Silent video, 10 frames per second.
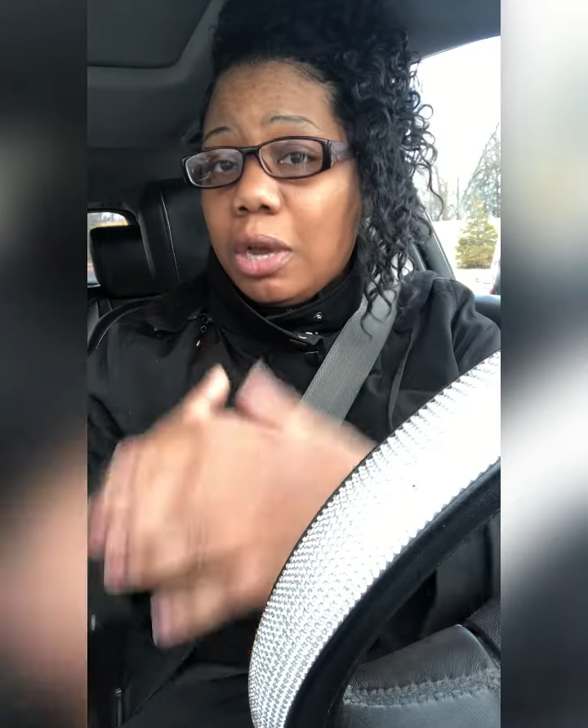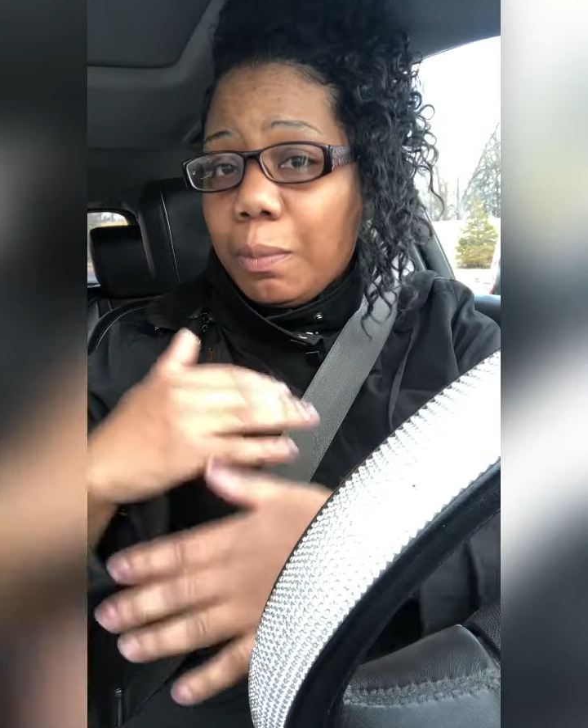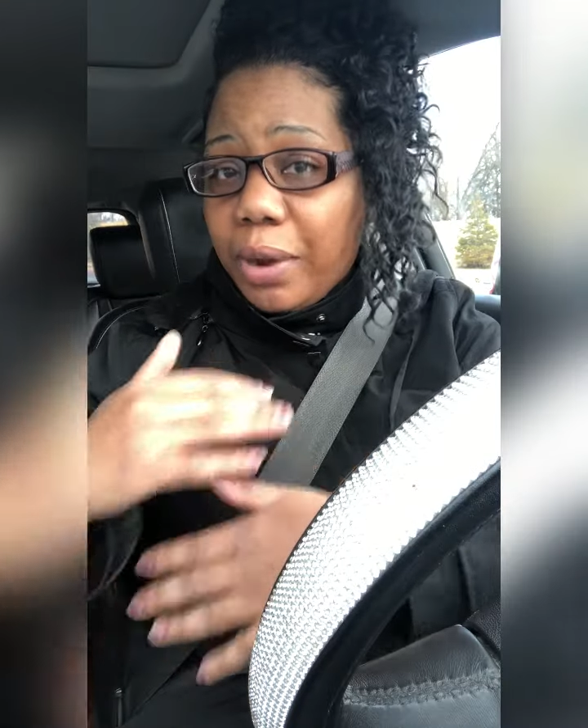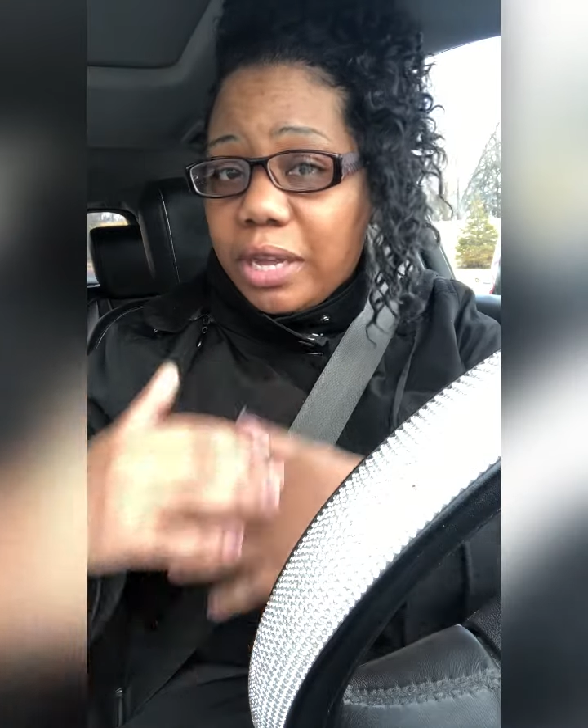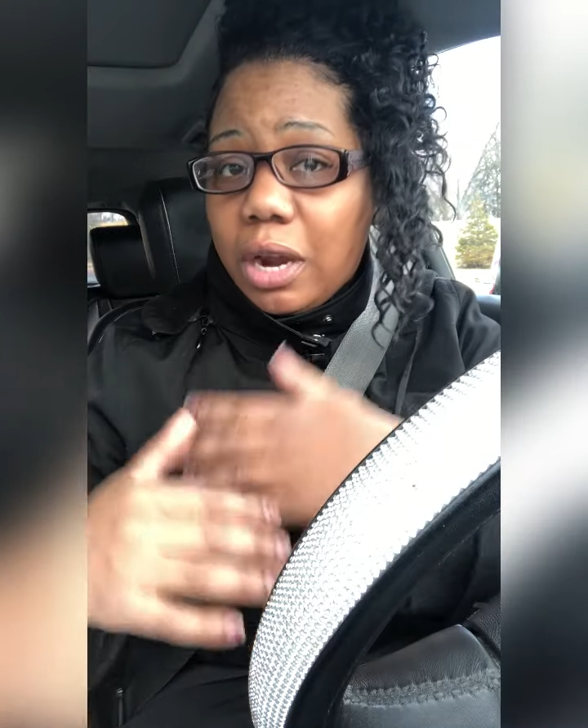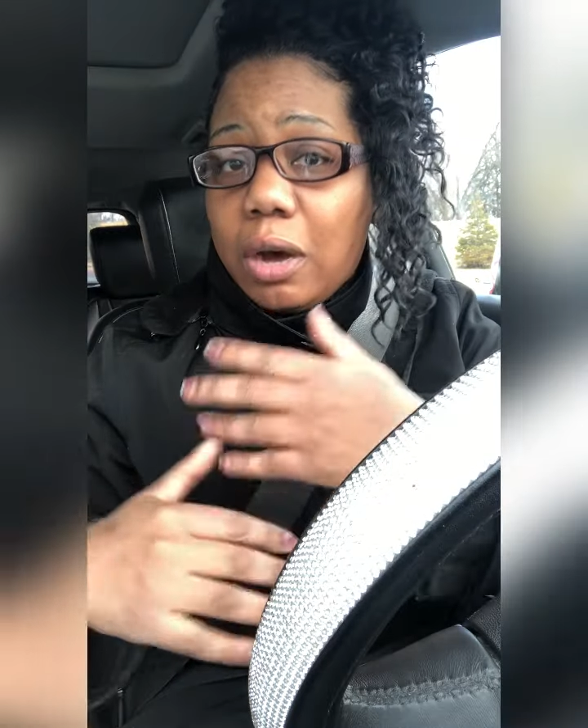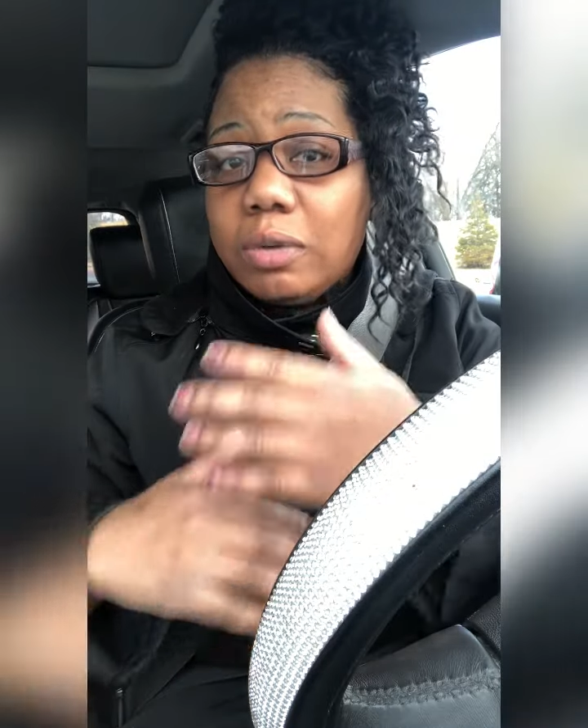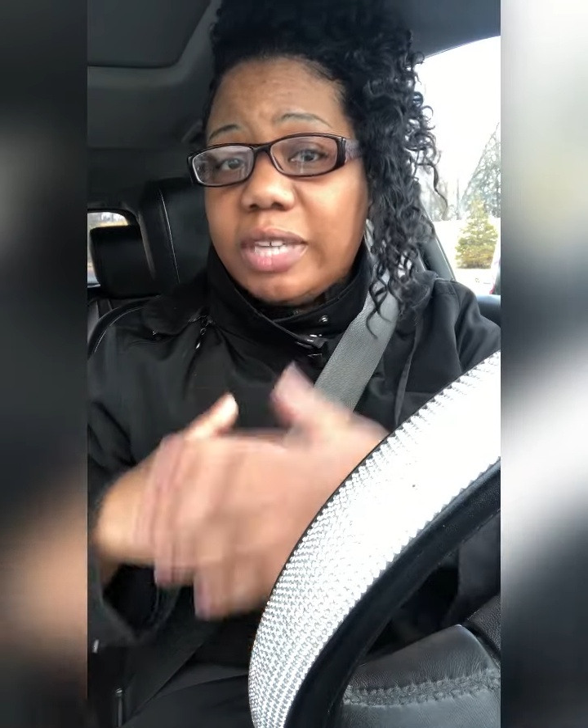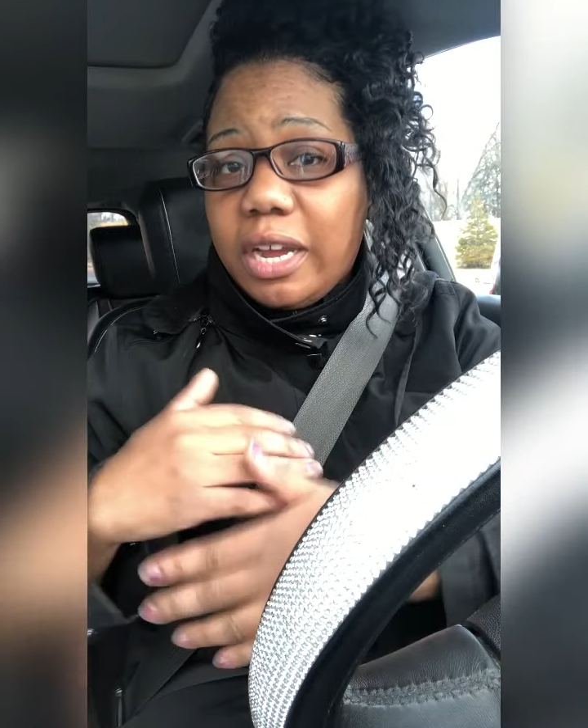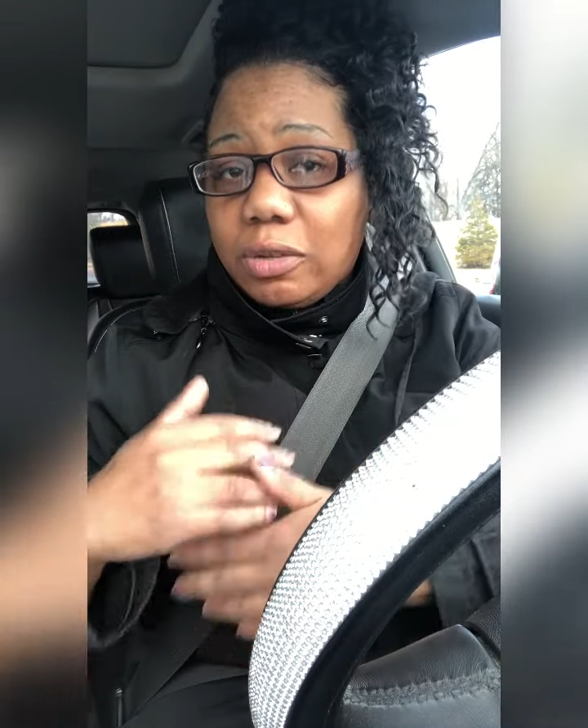Break it all
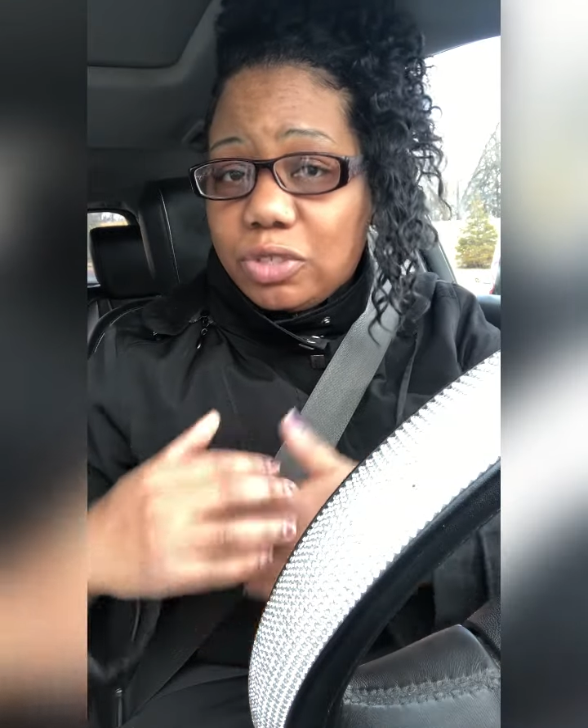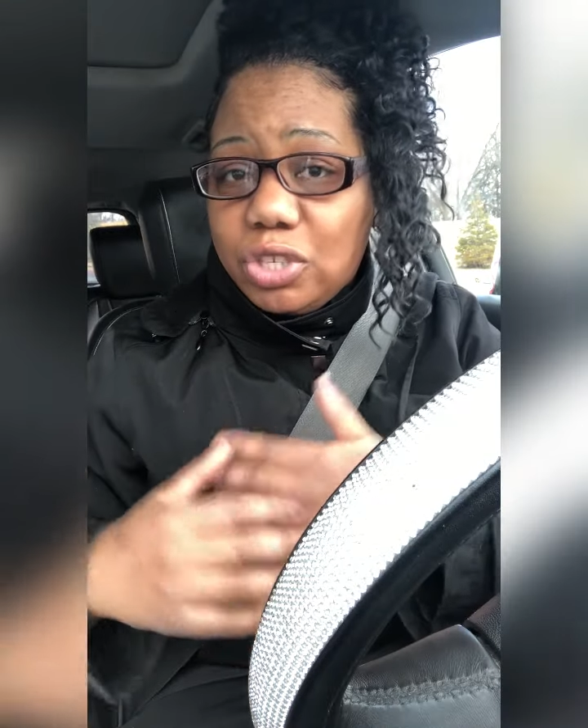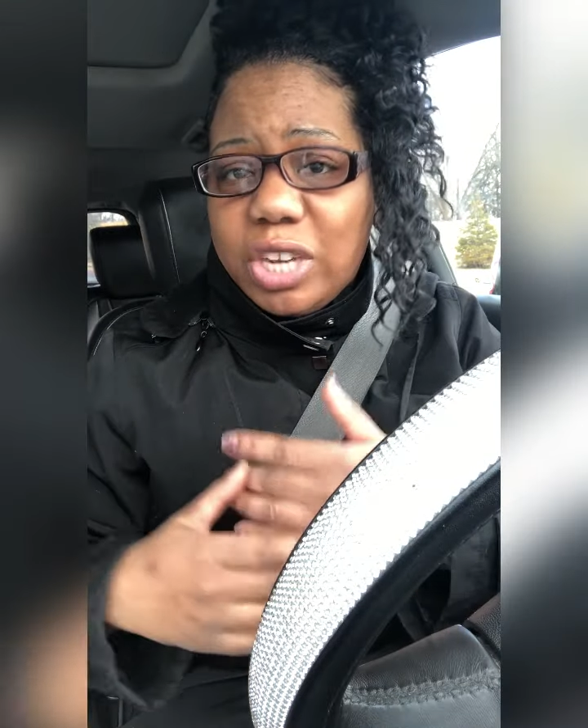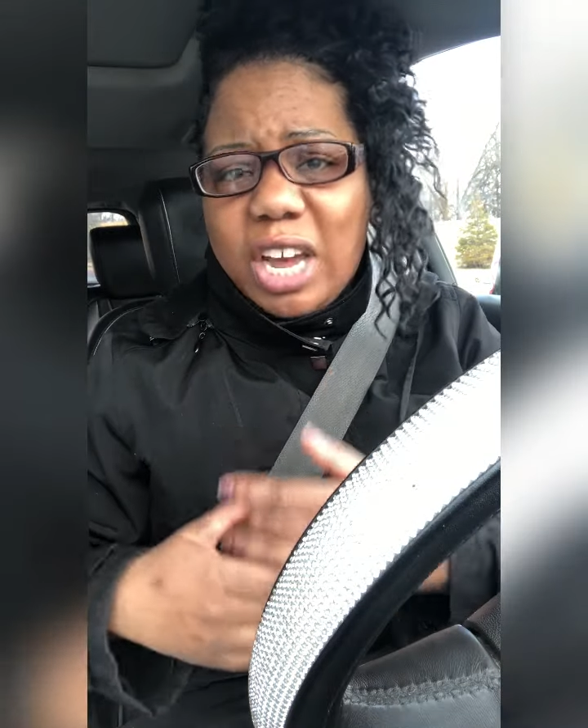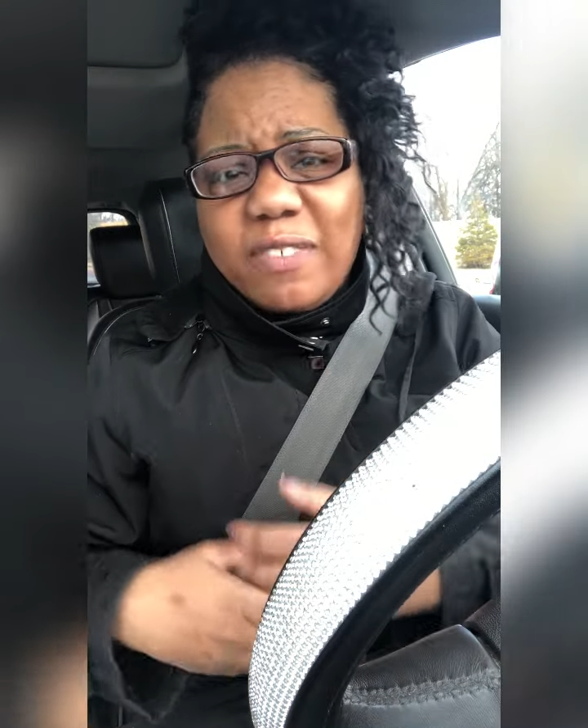down to you. Now,